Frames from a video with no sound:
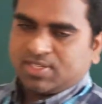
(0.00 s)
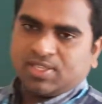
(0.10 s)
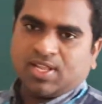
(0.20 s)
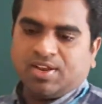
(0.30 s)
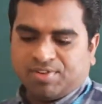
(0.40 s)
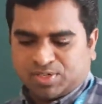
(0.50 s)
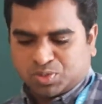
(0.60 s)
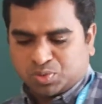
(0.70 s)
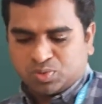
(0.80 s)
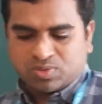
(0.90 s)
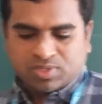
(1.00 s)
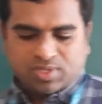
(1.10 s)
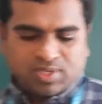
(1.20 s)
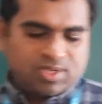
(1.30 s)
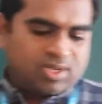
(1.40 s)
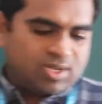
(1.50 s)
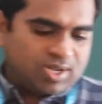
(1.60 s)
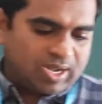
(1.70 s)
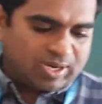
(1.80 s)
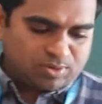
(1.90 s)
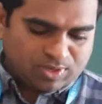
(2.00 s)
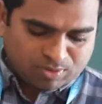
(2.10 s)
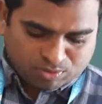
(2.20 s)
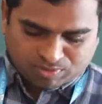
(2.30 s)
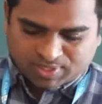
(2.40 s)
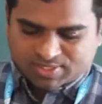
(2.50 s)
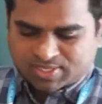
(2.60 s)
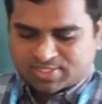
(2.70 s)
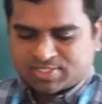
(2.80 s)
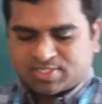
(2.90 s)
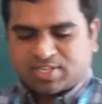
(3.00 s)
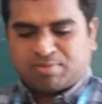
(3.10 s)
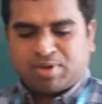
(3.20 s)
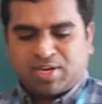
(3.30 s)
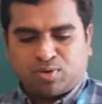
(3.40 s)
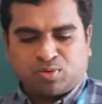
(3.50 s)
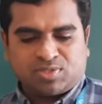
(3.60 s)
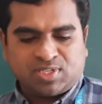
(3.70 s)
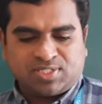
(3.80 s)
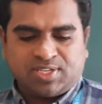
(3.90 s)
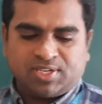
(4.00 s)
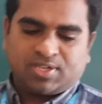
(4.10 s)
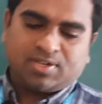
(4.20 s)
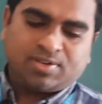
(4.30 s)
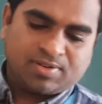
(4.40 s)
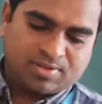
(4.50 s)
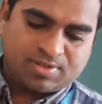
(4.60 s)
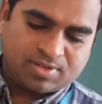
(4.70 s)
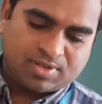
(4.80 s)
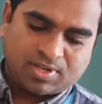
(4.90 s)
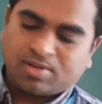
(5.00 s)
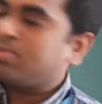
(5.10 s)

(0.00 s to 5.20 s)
in the level 2 and today we will discuss remaining questions here. Clear?